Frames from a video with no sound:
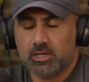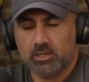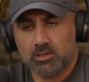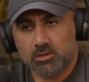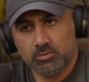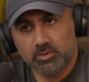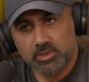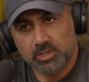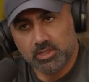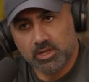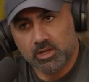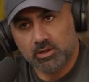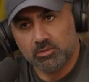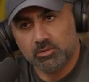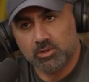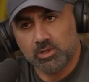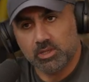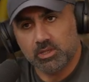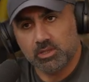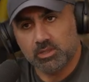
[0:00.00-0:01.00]
are going now
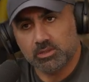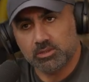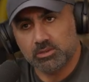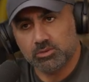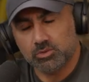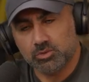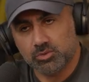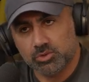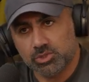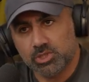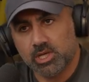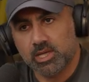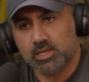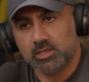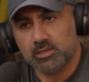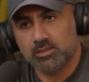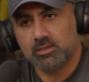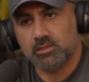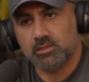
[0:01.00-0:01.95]
to check